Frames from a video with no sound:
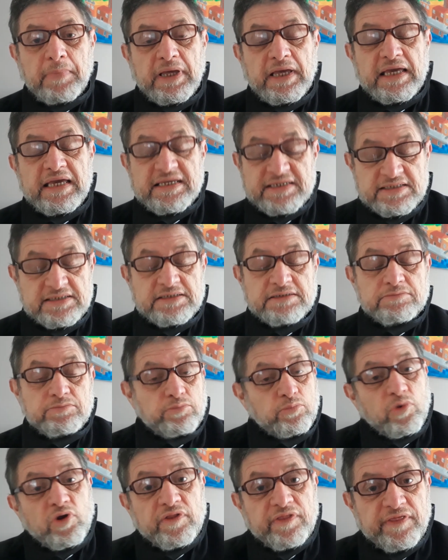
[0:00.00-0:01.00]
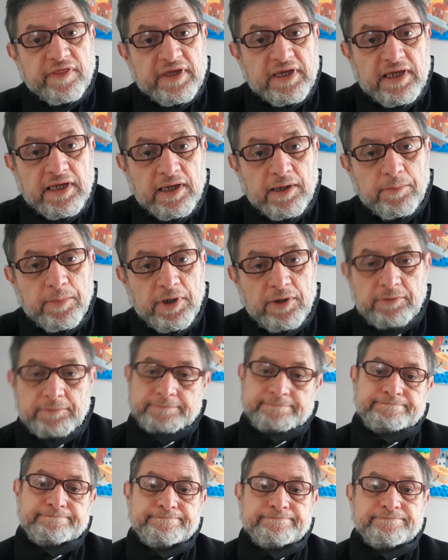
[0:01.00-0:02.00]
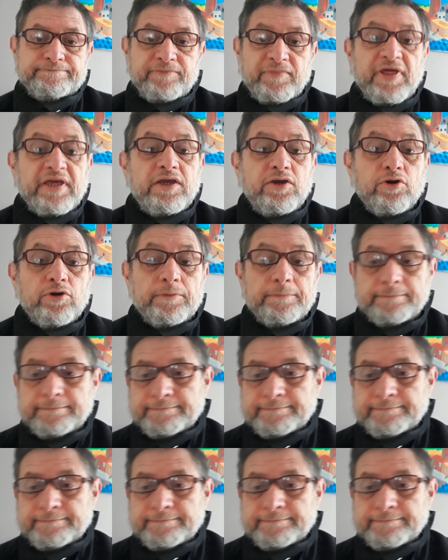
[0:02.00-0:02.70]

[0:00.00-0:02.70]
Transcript: It's worth thinking about. Thank you.